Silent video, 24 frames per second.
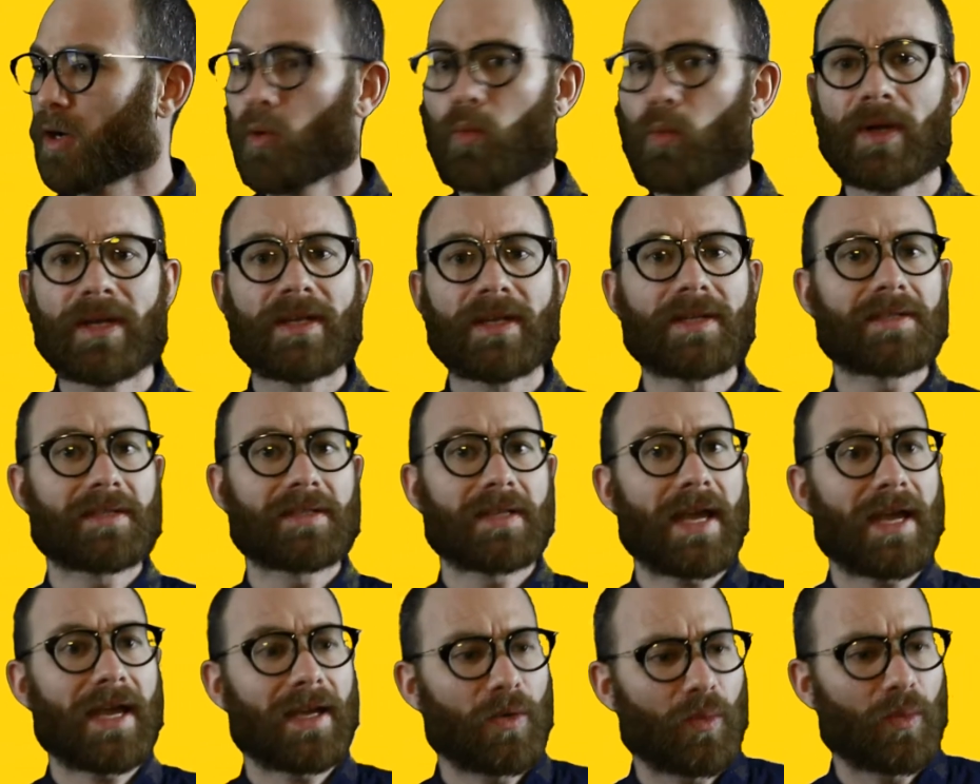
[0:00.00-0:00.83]
when to
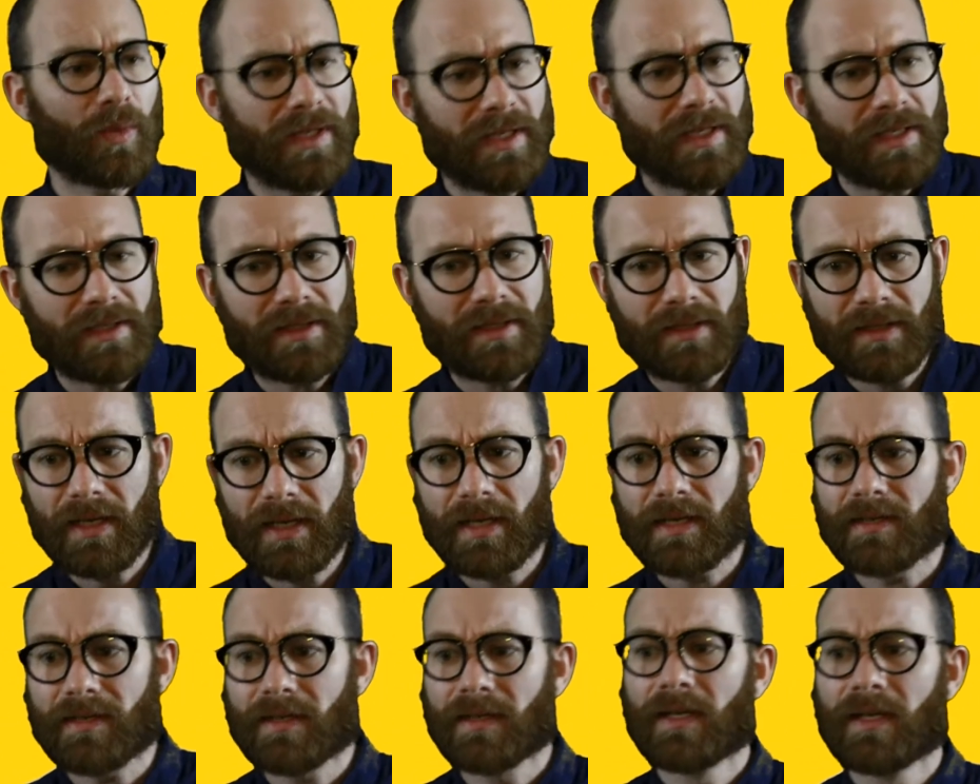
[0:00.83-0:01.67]
stand, when to
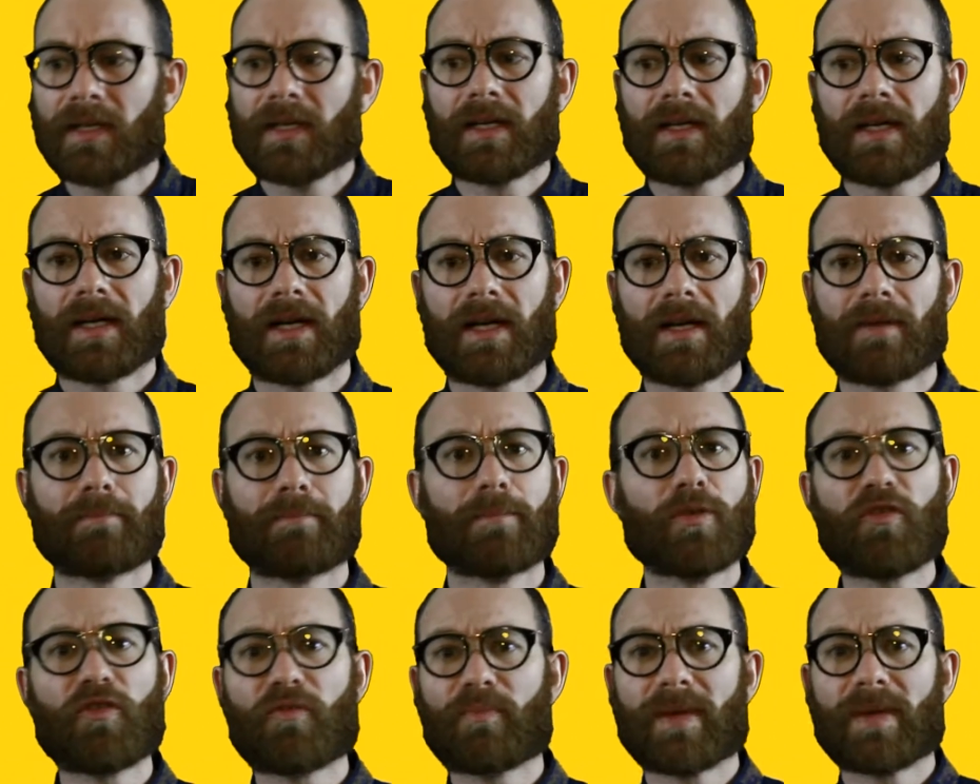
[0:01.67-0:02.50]
sit,
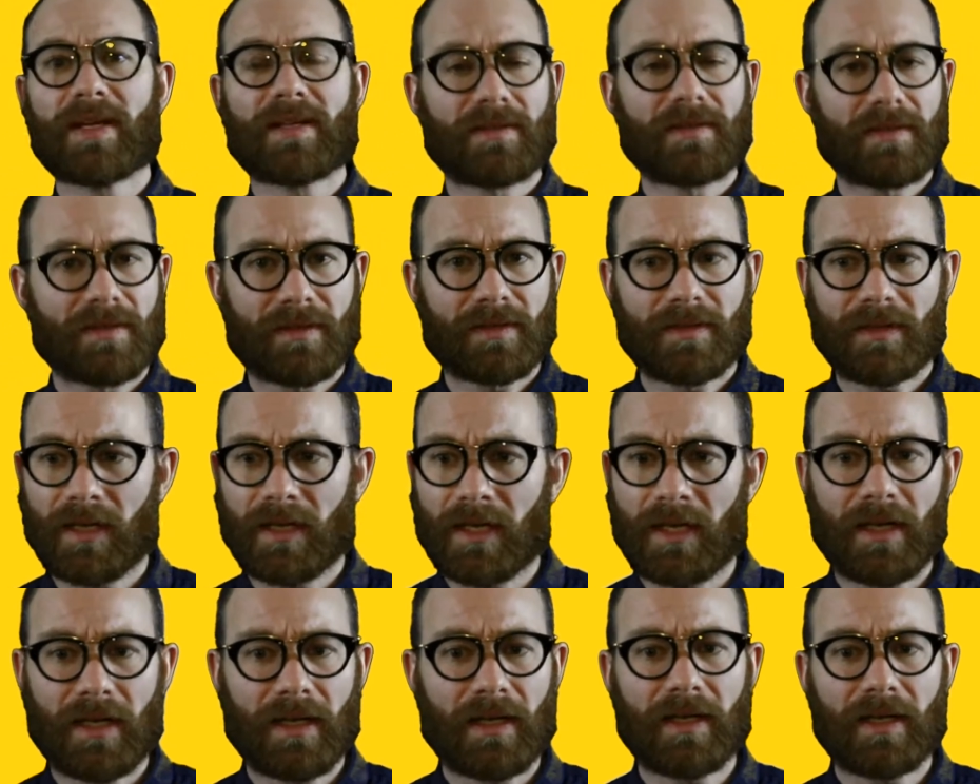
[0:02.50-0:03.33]
movements,
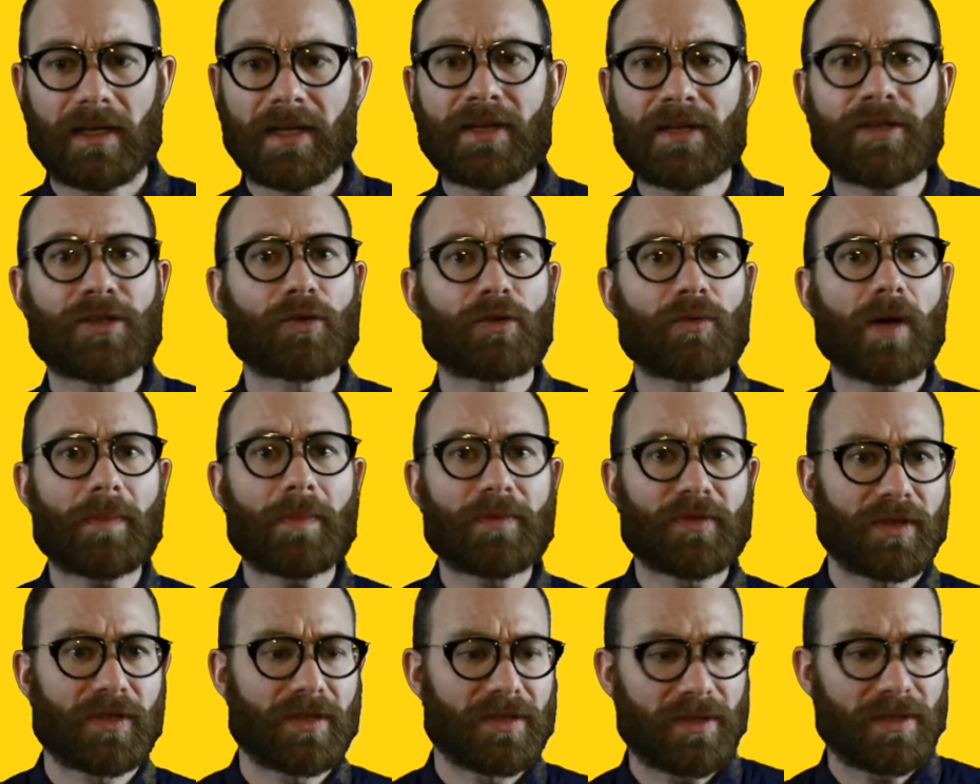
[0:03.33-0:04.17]

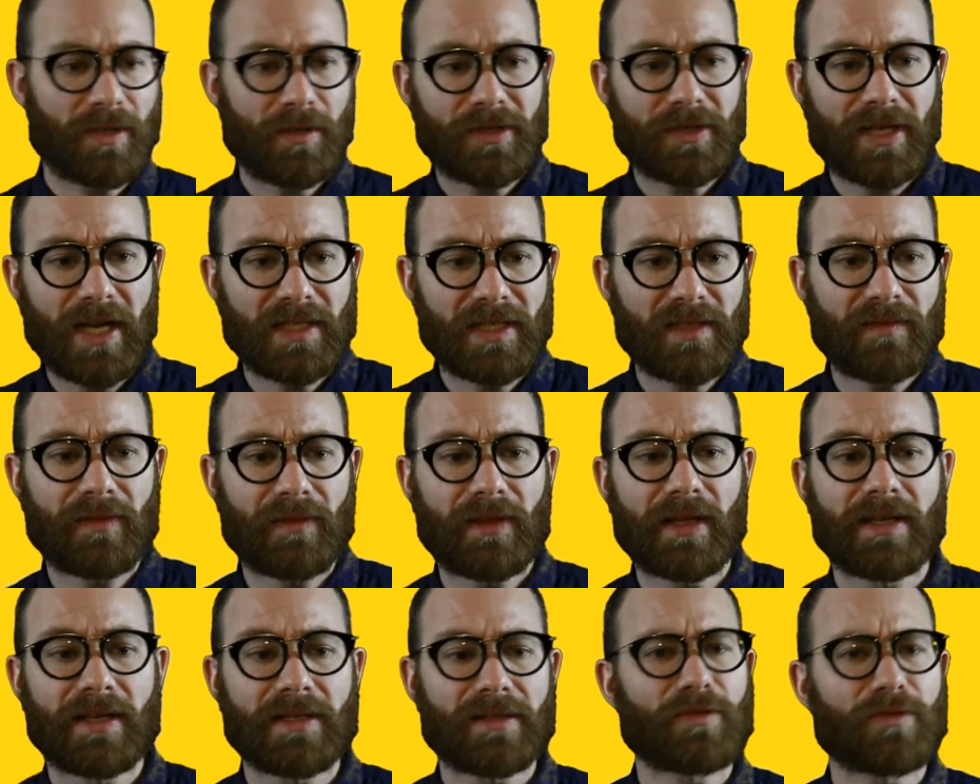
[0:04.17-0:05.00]
interruptions, those kinds of
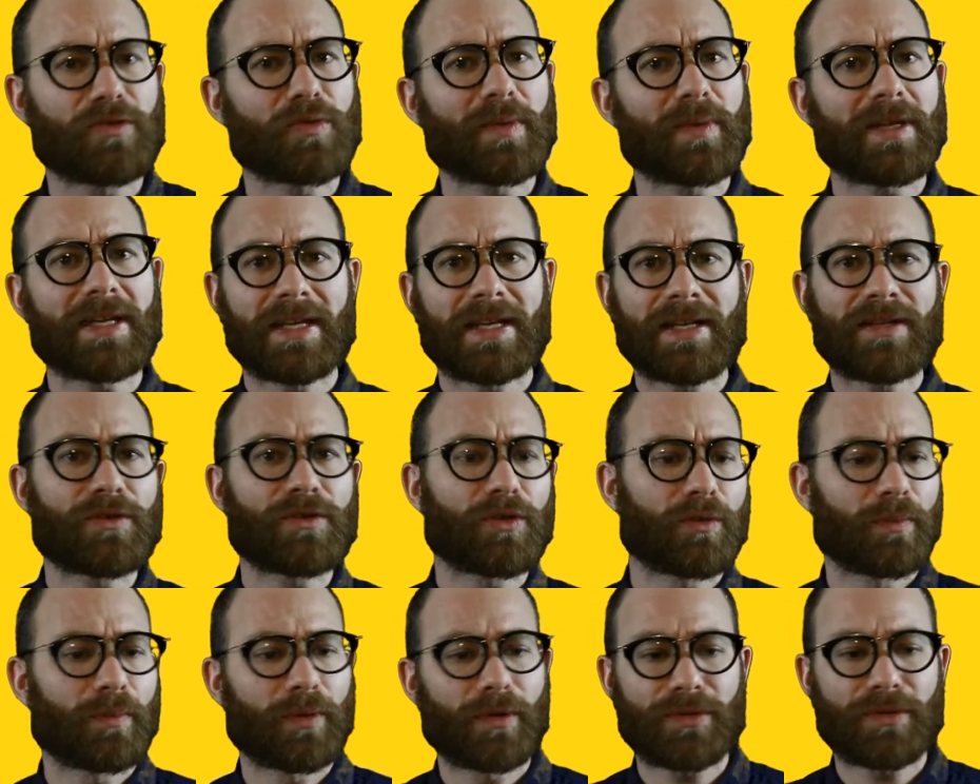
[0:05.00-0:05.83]
things. Those would be
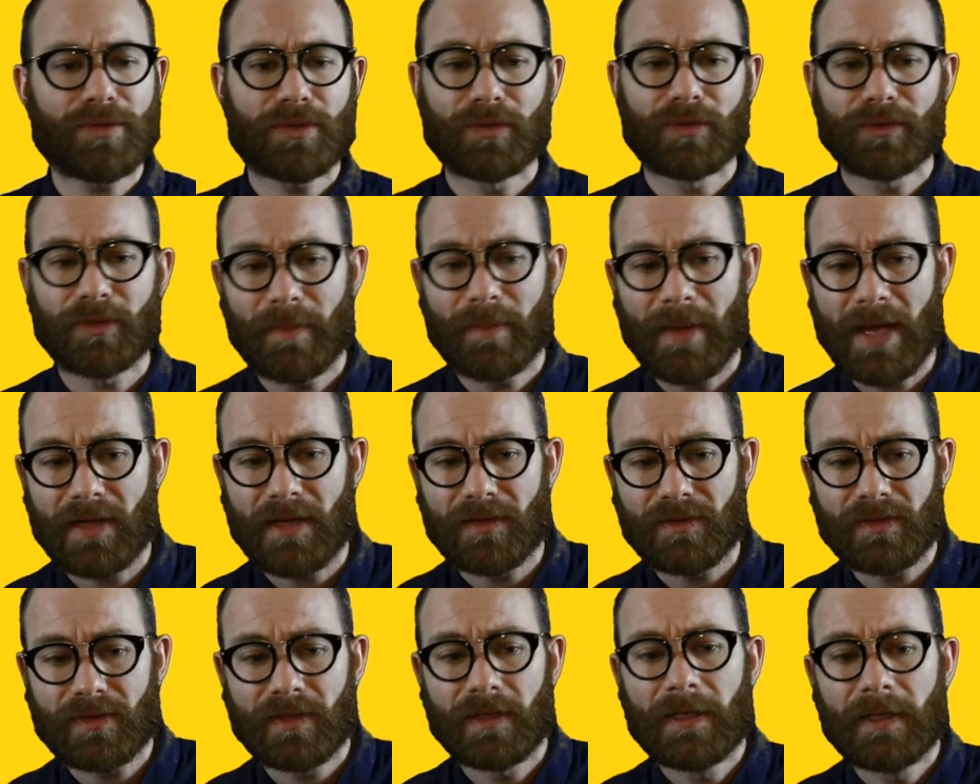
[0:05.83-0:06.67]
interpersonal
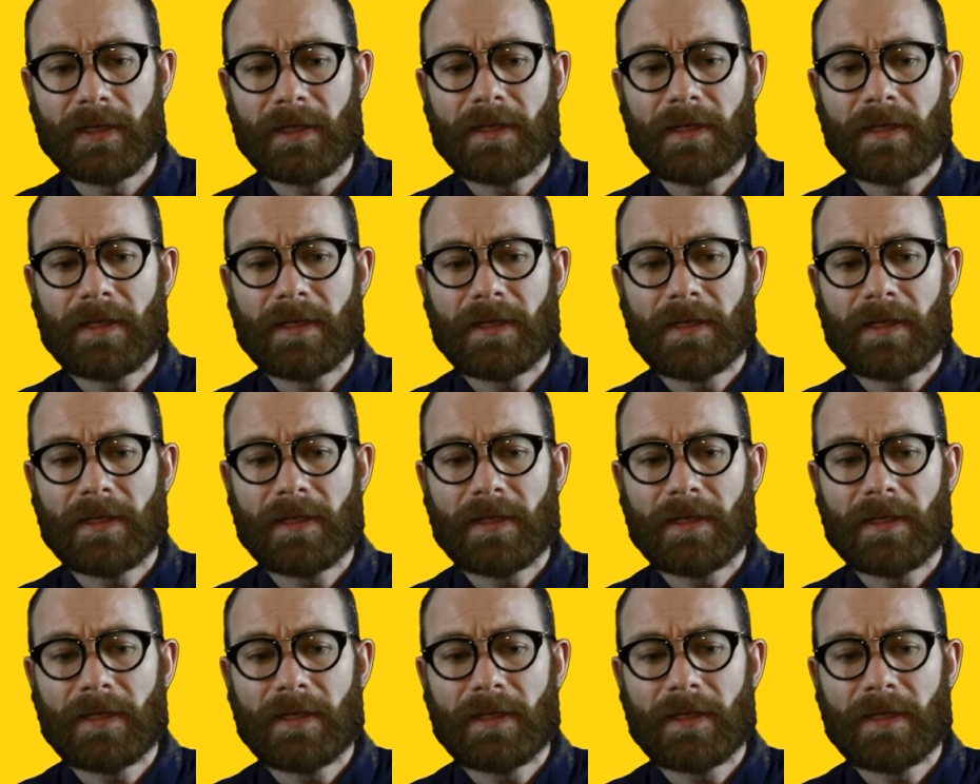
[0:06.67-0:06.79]
demands.